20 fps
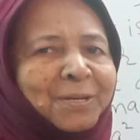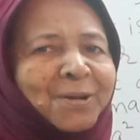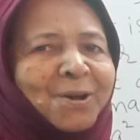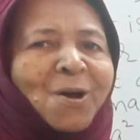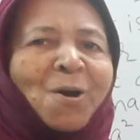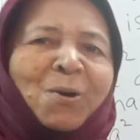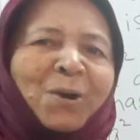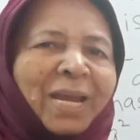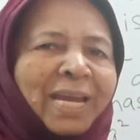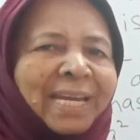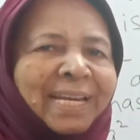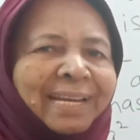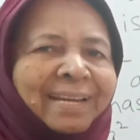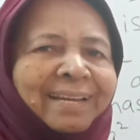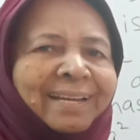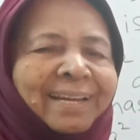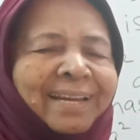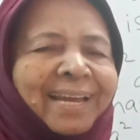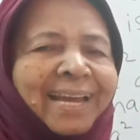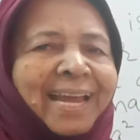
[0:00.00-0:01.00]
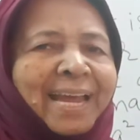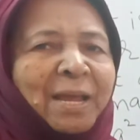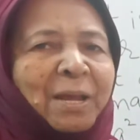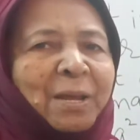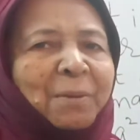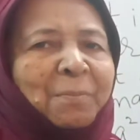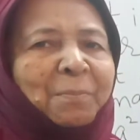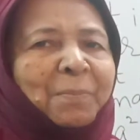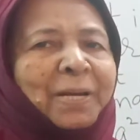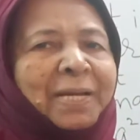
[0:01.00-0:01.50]
Okay,
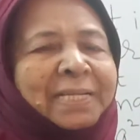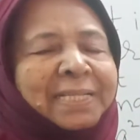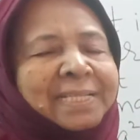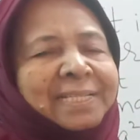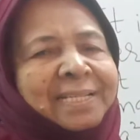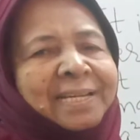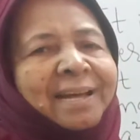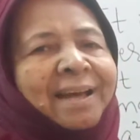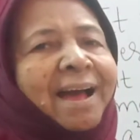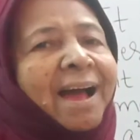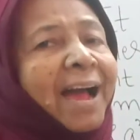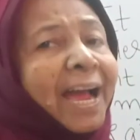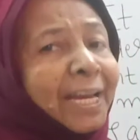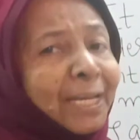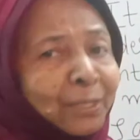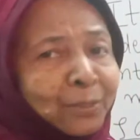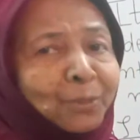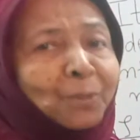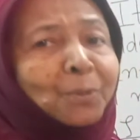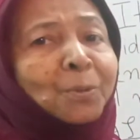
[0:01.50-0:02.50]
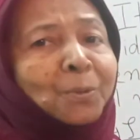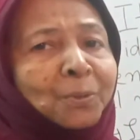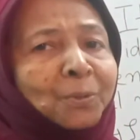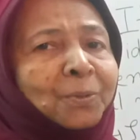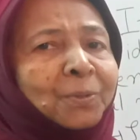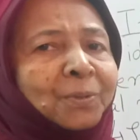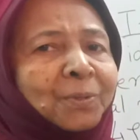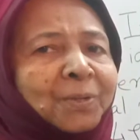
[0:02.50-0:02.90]
but I know